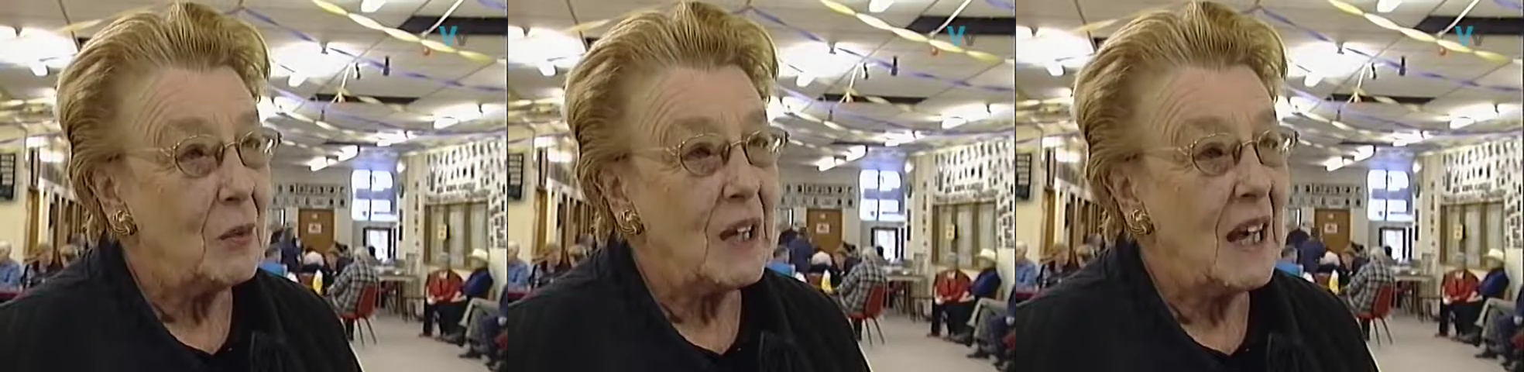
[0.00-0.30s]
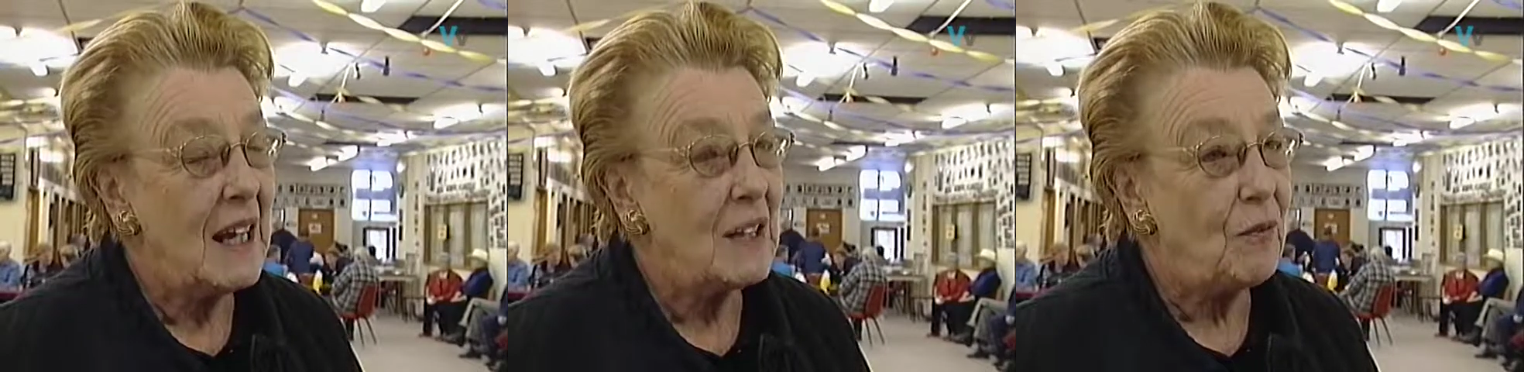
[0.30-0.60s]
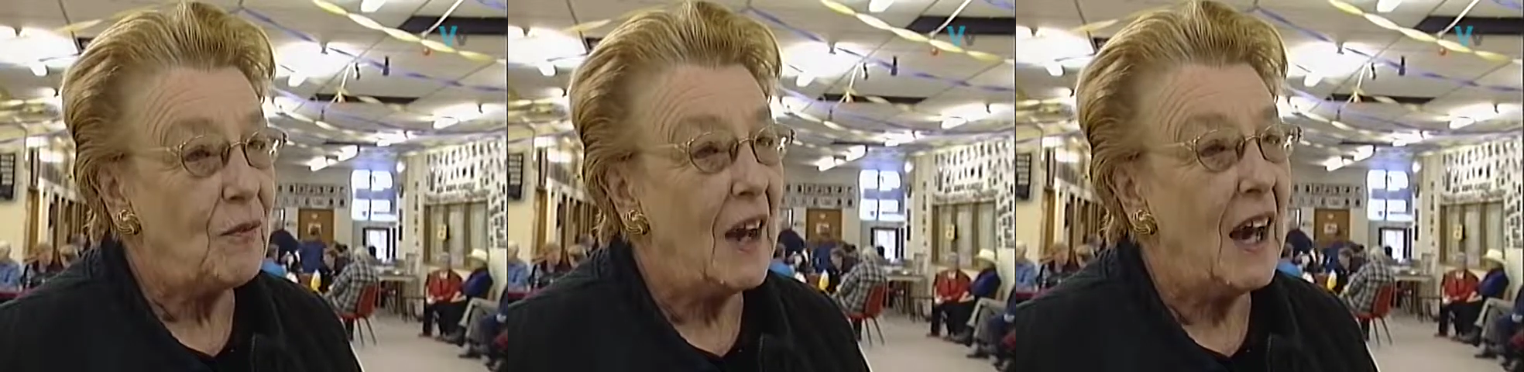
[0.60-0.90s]
we had
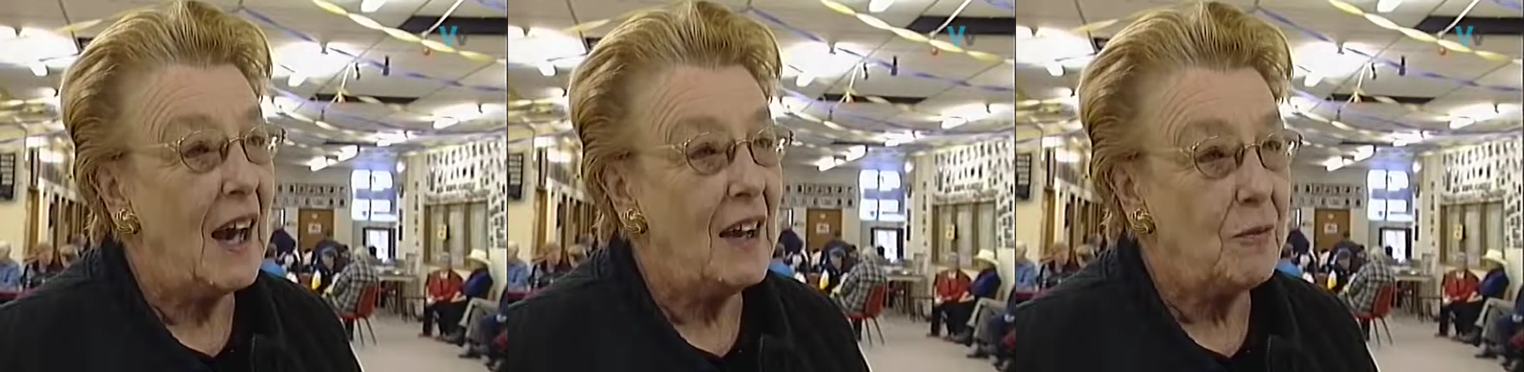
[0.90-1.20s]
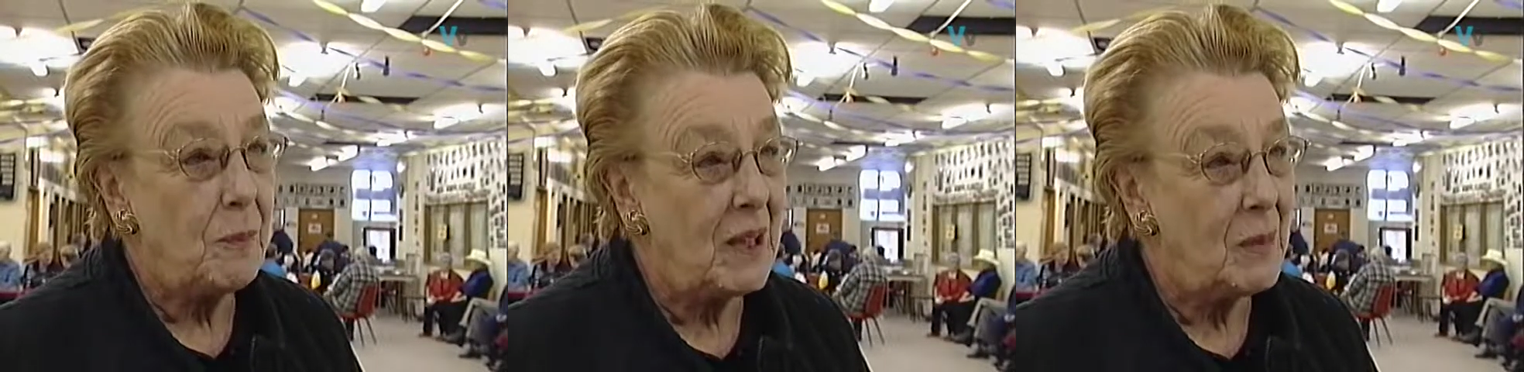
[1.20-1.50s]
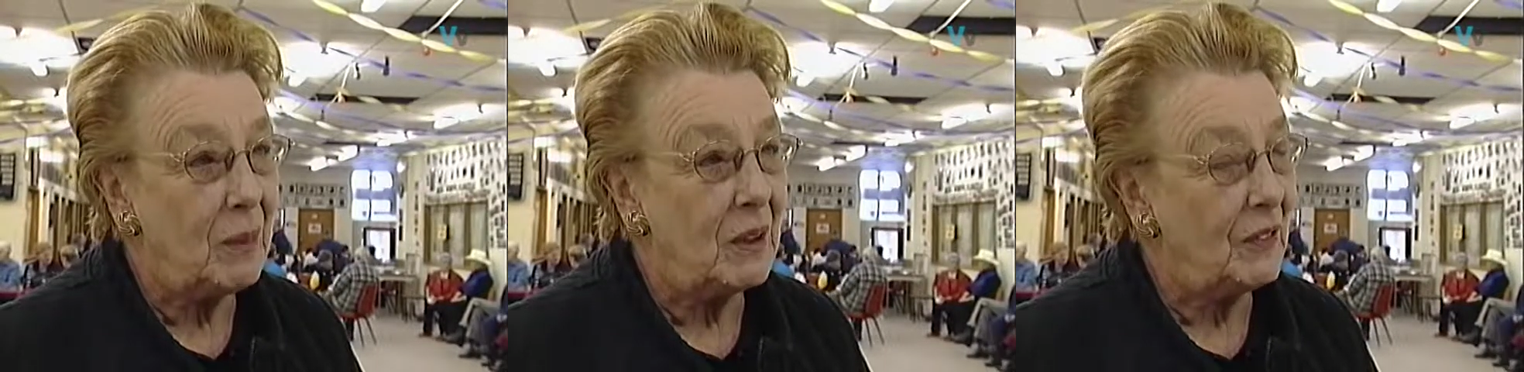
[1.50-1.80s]
five
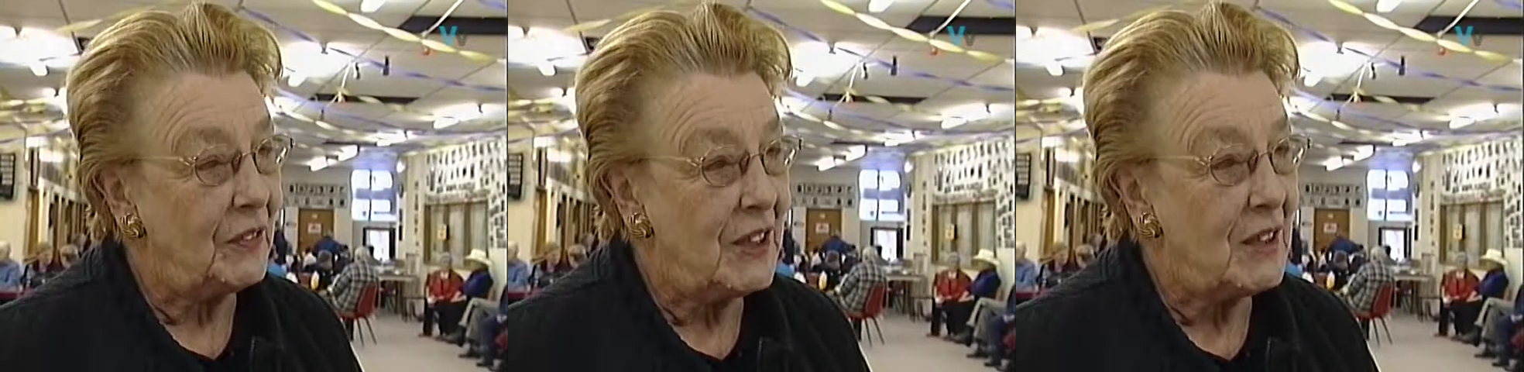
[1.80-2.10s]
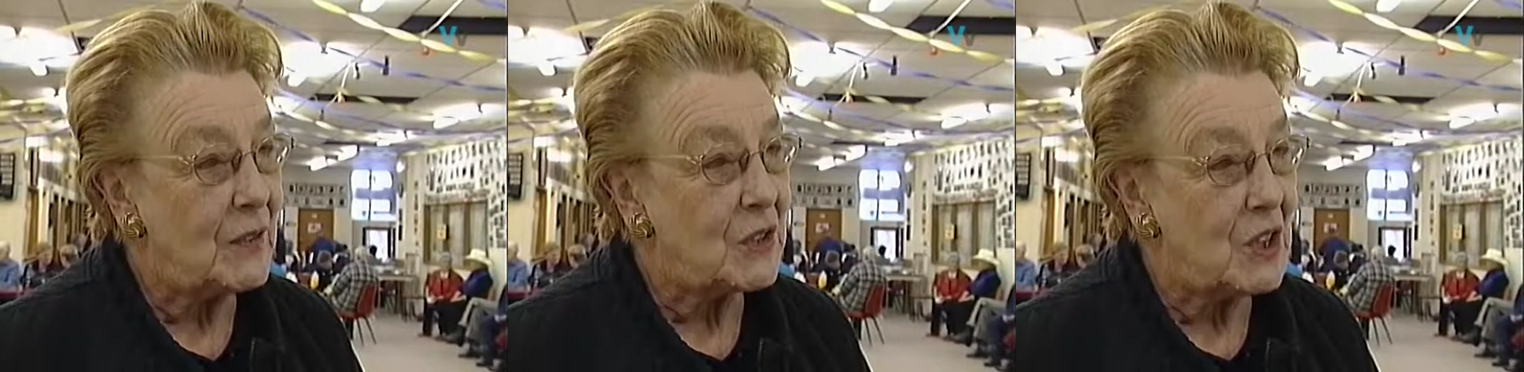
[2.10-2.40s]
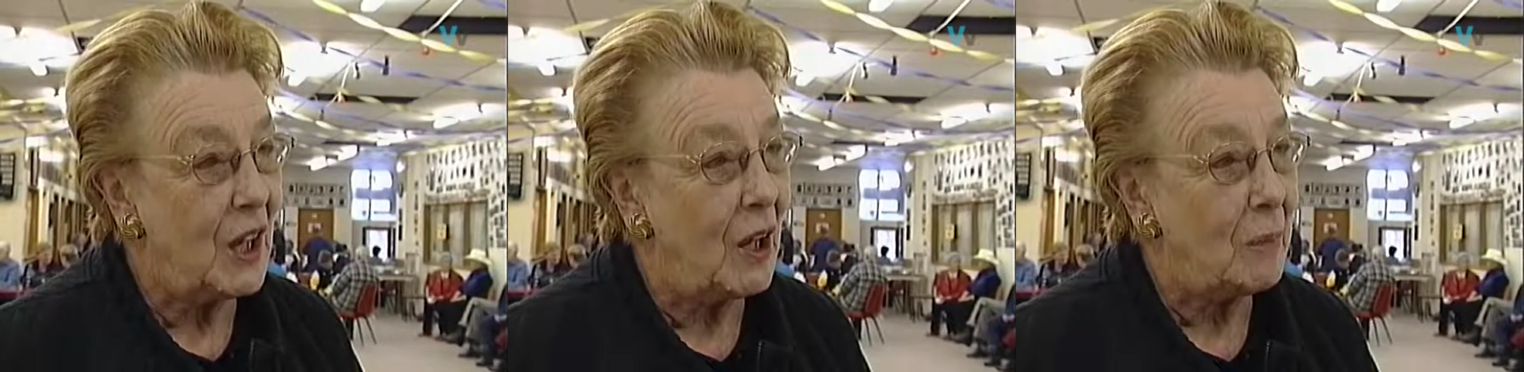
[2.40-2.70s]
people near the
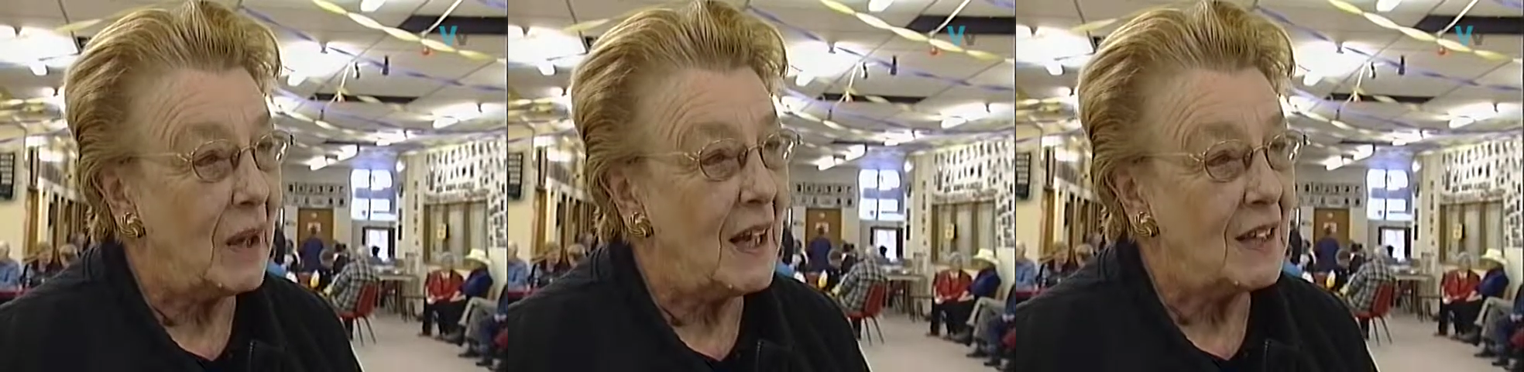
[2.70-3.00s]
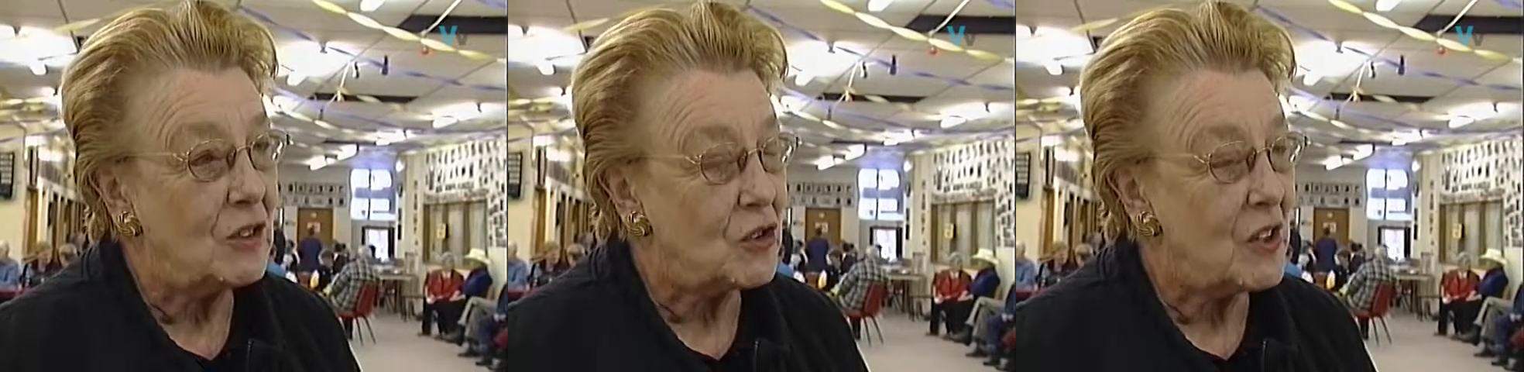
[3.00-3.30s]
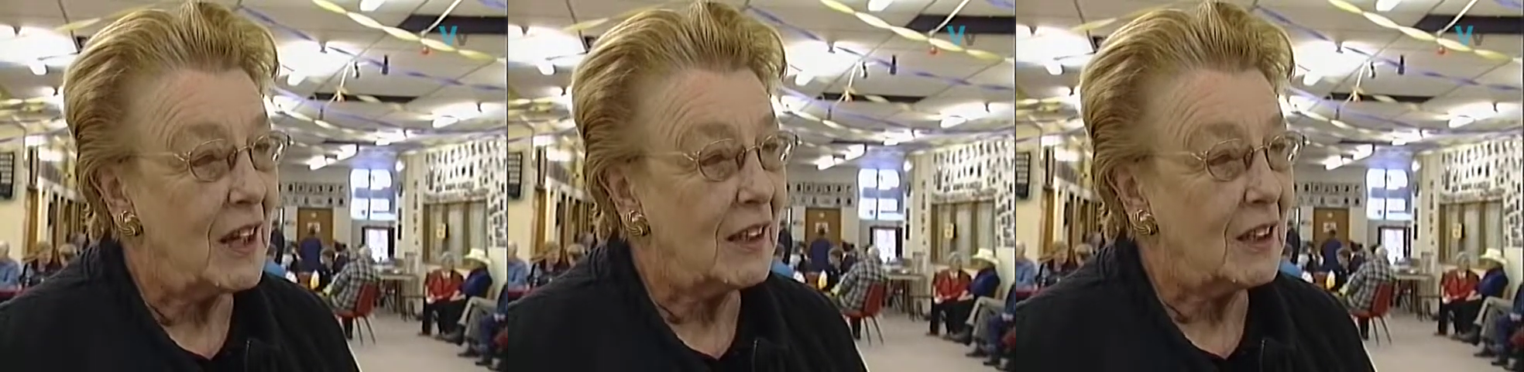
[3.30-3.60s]
top, and to
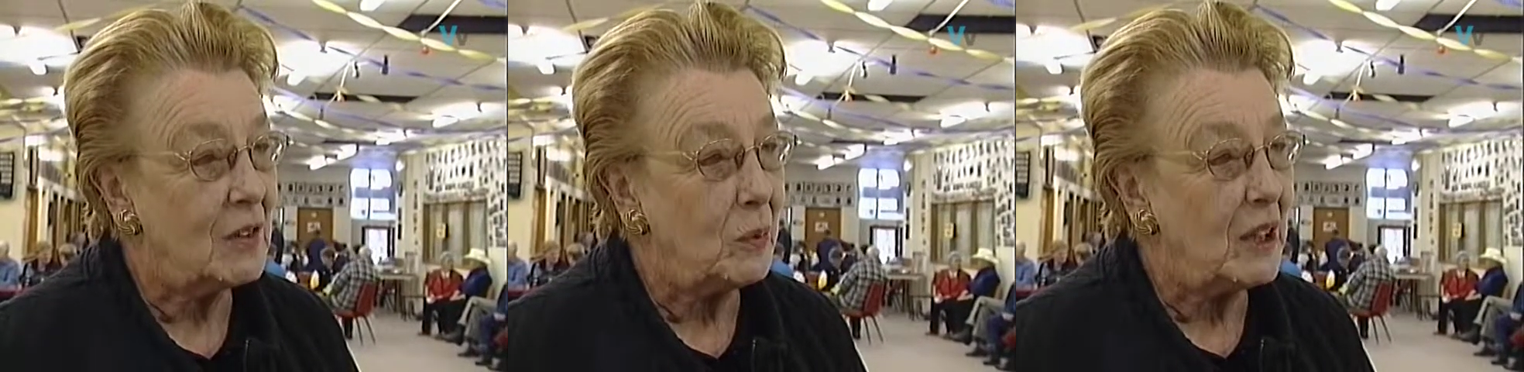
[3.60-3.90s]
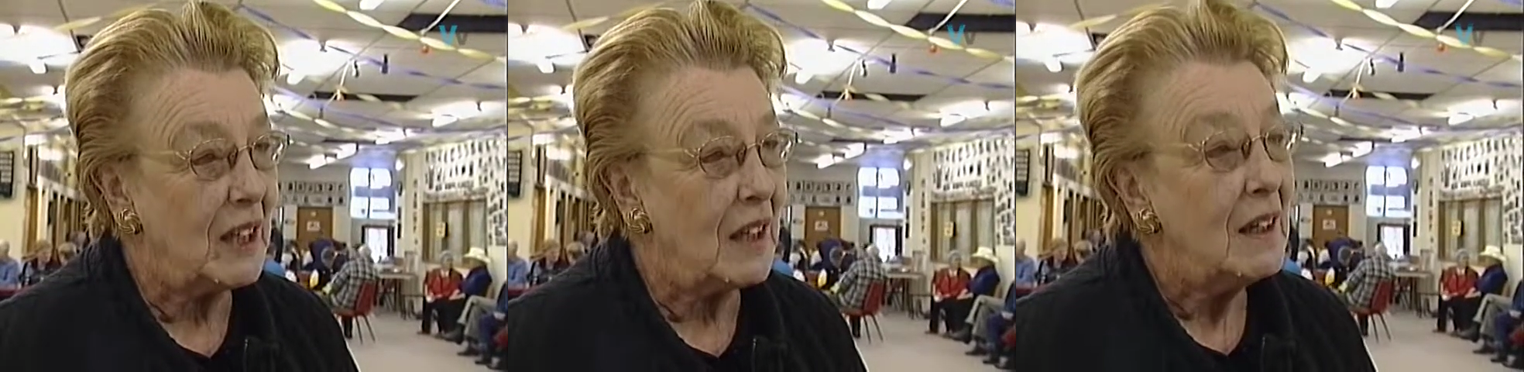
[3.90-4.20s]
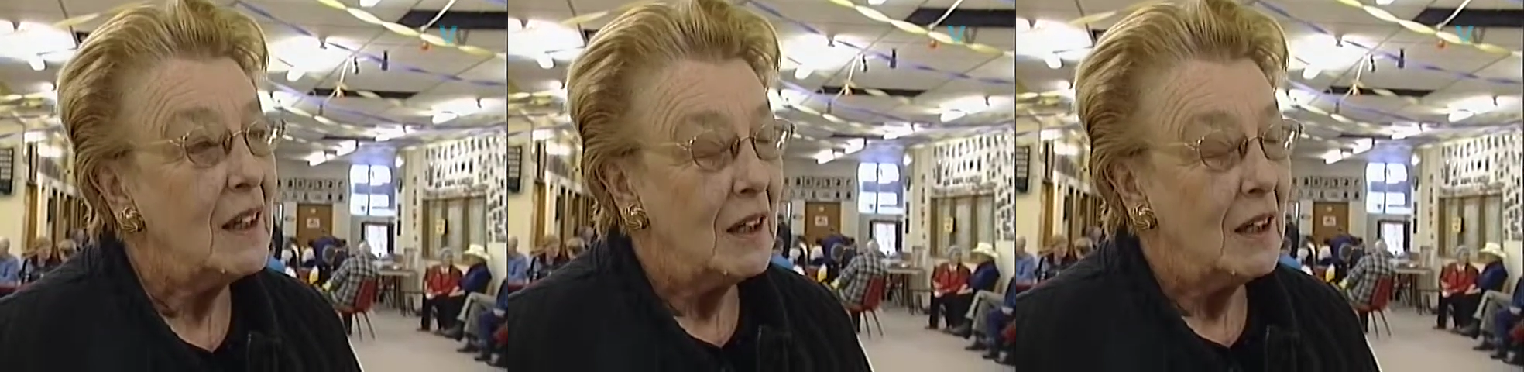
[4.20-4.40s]
try and get a winner